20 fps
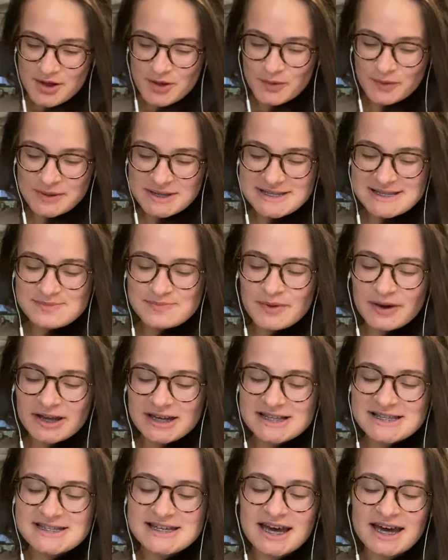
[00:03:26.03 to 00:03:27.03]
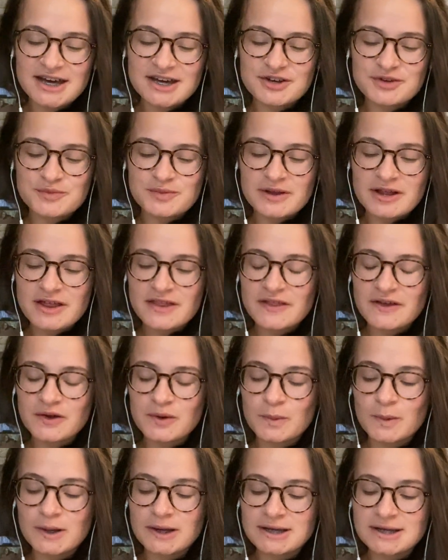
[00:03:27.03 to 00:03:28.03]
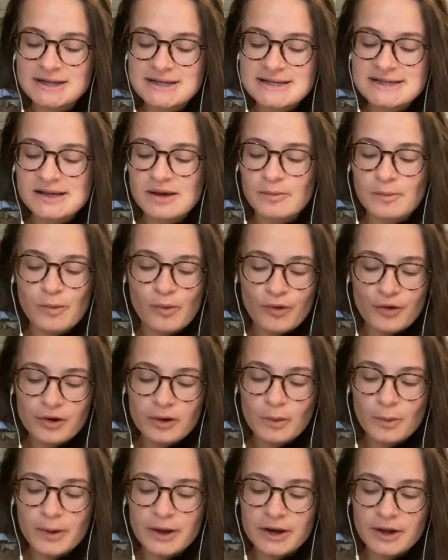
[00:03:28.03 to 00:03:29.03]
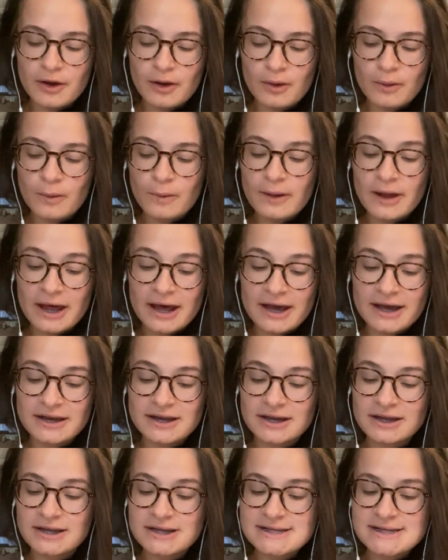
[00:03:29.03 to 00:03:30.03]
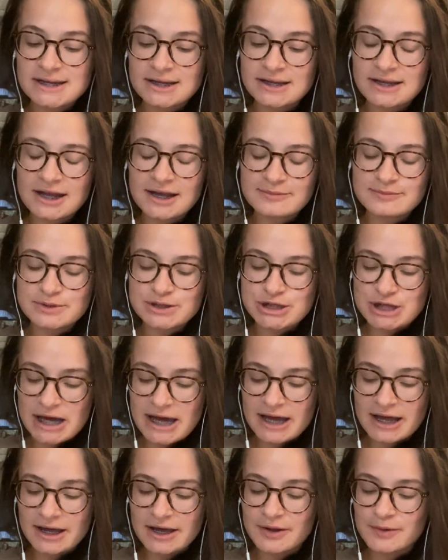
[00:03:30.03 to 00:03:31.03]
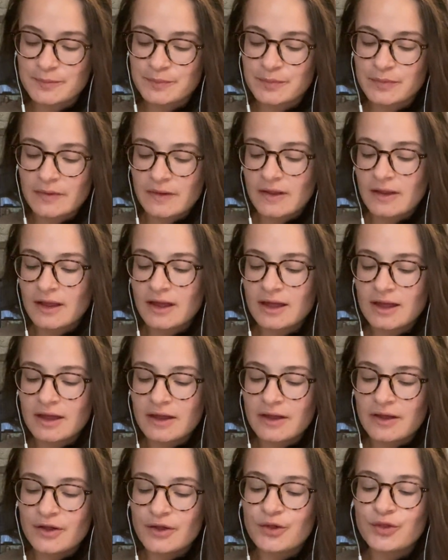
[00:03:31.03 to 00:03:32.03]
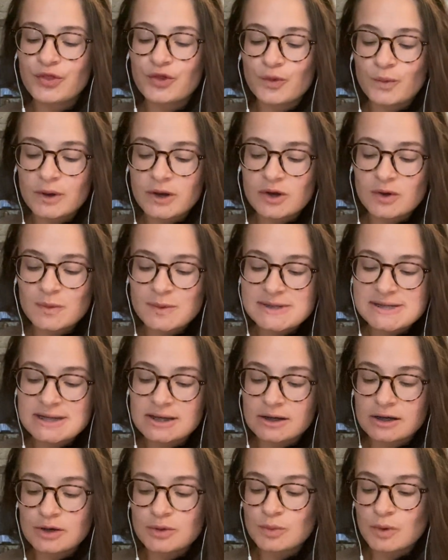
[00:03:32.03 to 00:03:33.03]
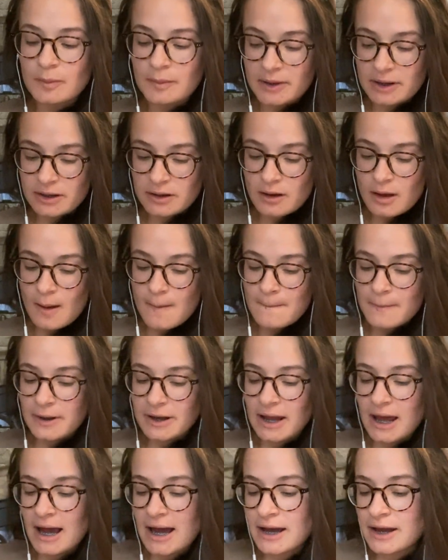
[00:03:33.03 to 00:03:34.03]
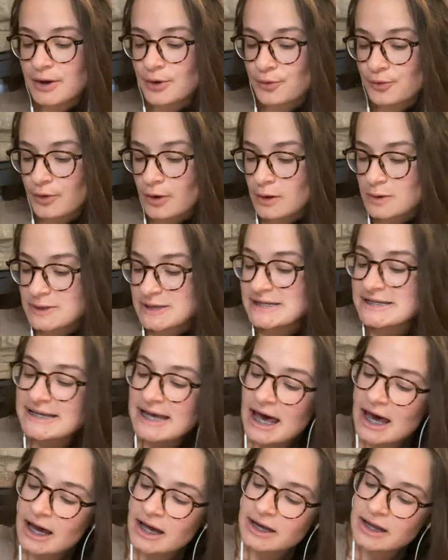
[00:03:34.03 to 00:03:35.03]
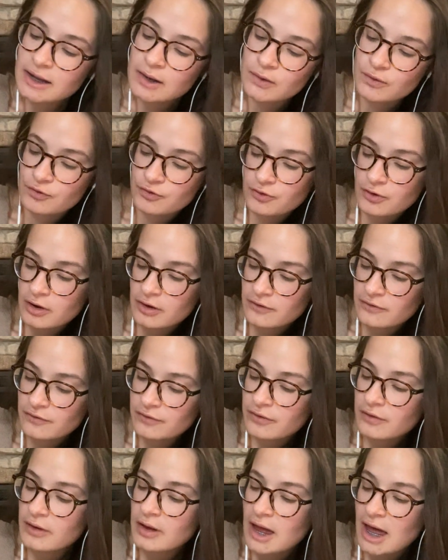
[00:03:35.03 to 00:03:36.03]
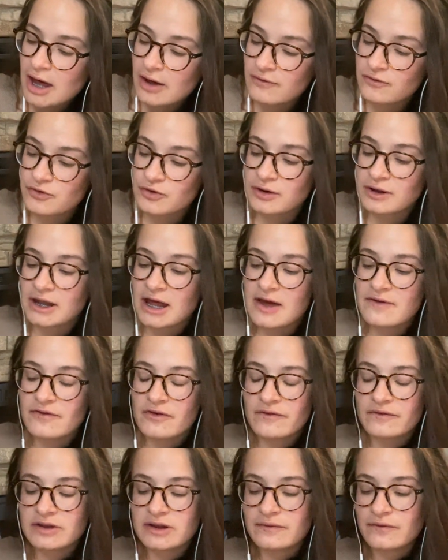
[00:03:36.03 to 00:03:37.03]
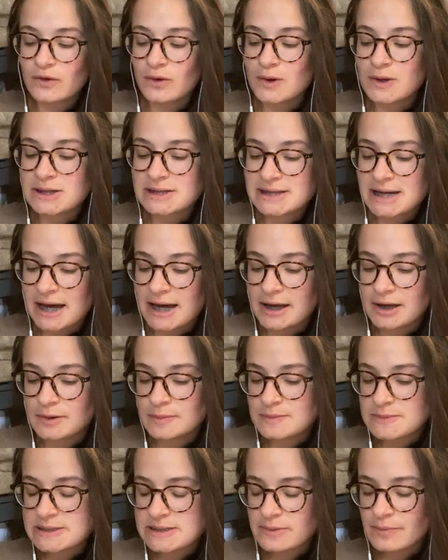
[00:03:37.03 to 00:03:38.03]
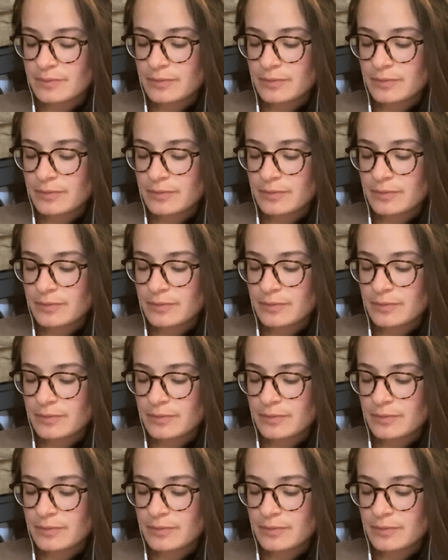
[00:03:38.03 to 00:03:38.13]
Once upon a time, there was a poor widow who had a son named Jack. The widow was a good woman, but had grown sad and gruff after a life of difficult times.